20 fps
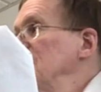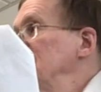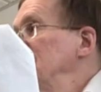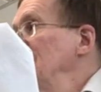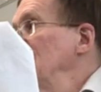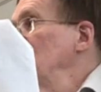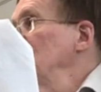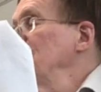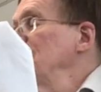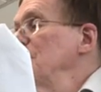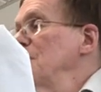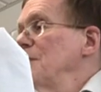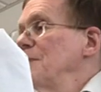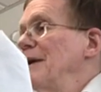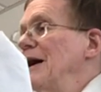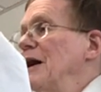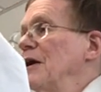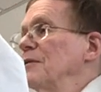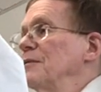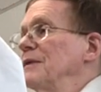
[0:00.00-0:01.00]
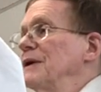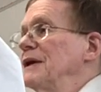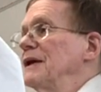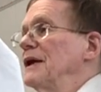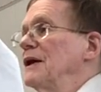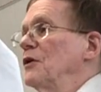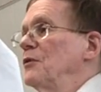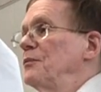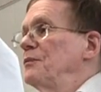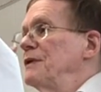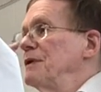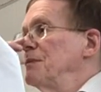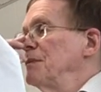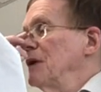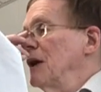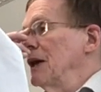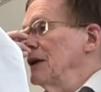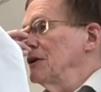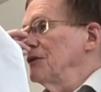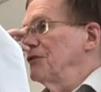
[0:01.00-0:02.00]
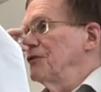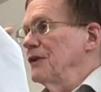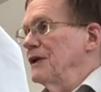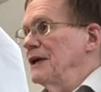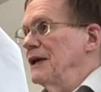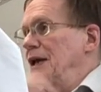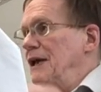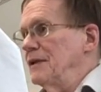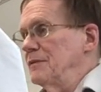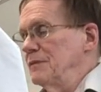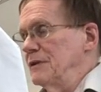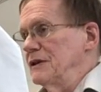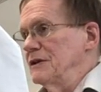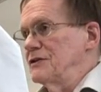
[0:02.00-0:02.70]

Tell them about me. Help them not to forget me.